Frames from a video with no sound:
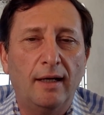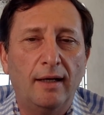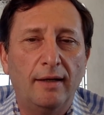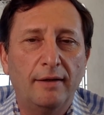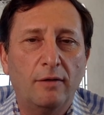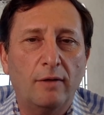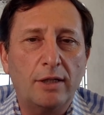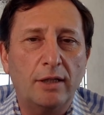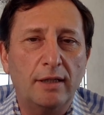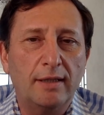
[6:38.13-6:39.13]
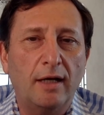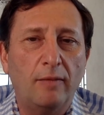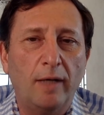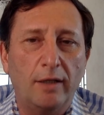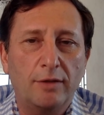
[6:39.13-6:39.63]
Uh, the question is
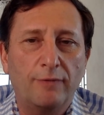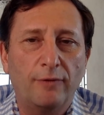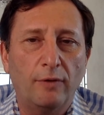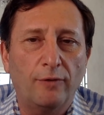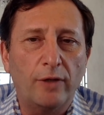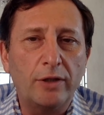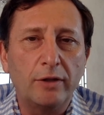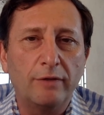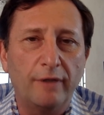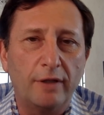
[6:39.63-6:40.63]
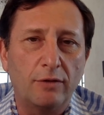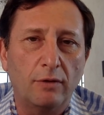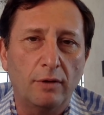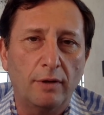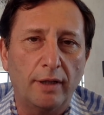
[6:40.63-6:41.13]
how much. For, for each
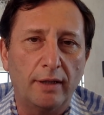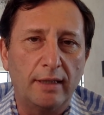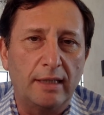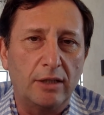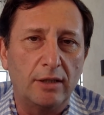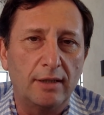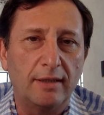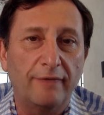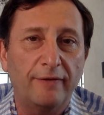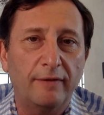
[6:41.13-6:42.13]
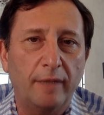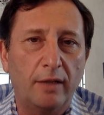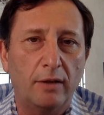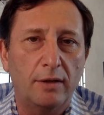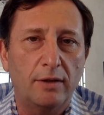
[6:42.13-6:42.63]
individual, the decision is different
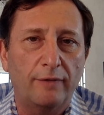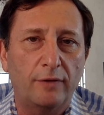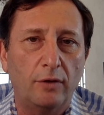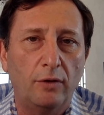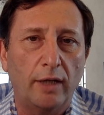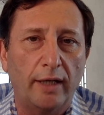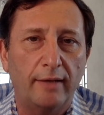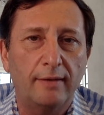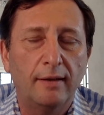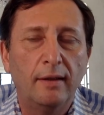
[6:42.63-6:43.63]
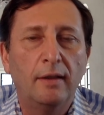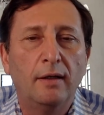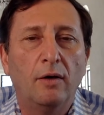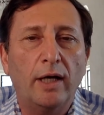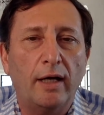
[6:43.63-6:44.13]
because you have to look at
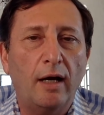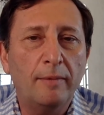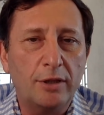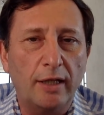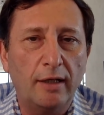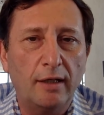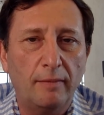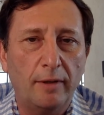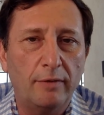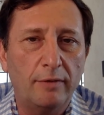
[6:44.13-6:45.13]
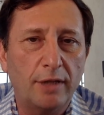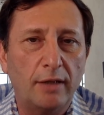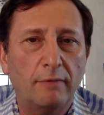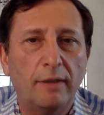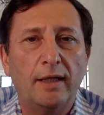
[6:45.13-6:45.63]
okay, how much income are you
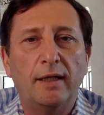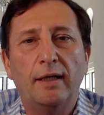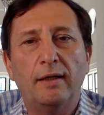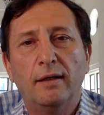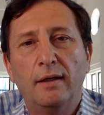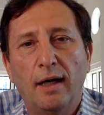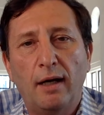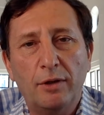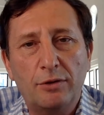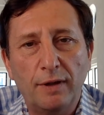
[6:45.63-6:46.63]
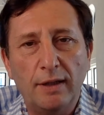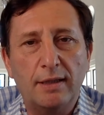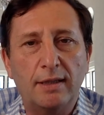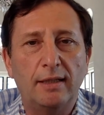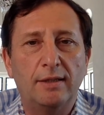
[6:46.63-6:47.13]
generating? How much real
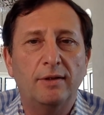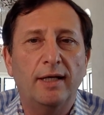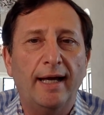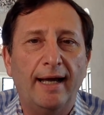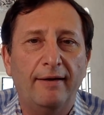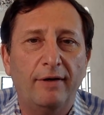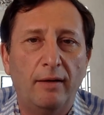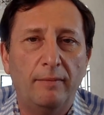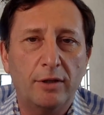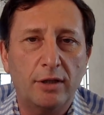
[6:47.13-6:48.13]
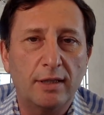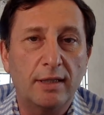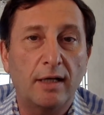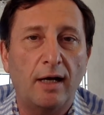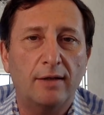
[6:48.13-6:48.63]
estate do you have? How much in
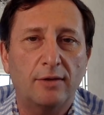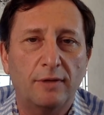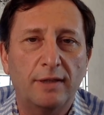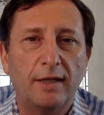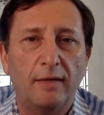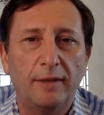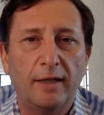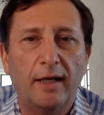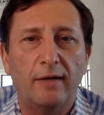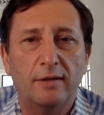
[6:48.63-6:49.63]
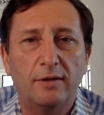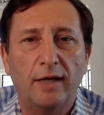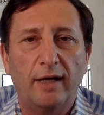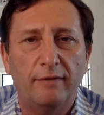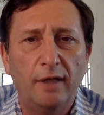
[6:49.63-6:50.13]
stocks or retirement accounts do
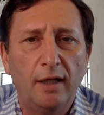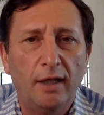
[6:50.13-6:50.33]
you have?